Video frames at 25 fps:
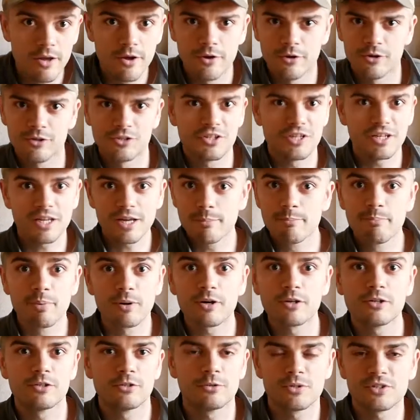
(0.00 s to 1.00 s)
or seeing a
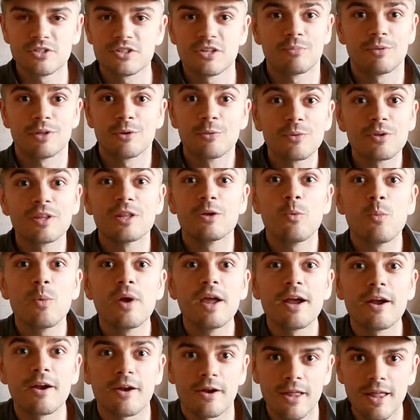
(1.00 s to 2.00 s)
bird doing something really
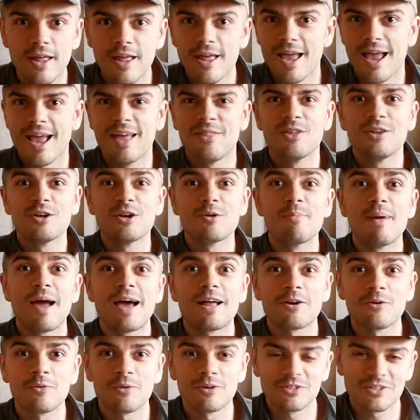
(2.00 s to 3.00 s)
weird, and then your
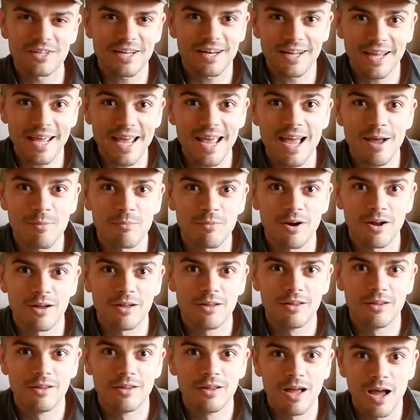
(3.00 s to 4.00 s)
battery runs out of camera.